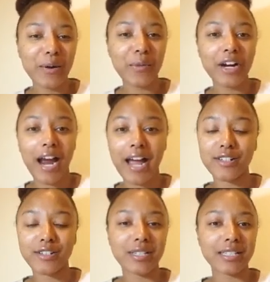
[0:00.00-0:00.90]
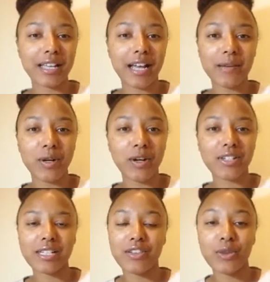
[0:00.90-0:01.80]
where I do these Skype
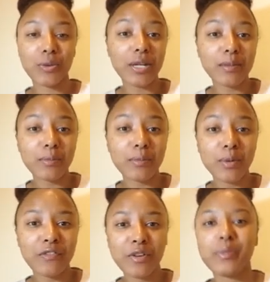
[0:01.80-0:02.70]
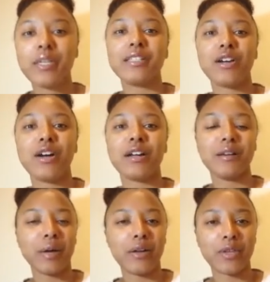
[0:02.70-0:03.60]
calls at 3 in the morning for me, talking
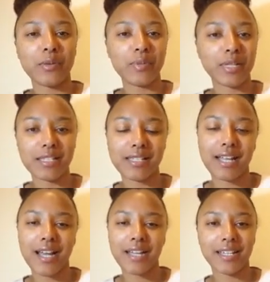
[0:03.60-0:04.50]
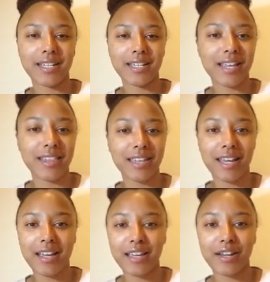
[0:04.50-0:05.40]
about their business ideas, and then
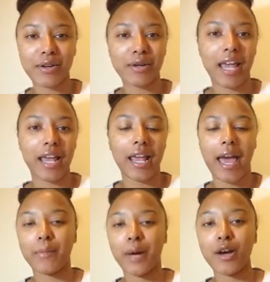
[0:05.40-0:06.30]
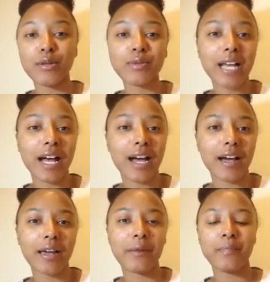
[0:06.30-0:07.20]
I can create at my own
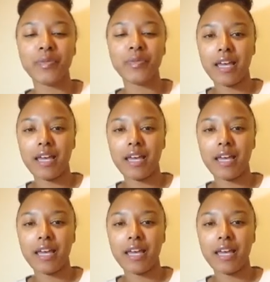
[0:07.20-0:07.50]
time,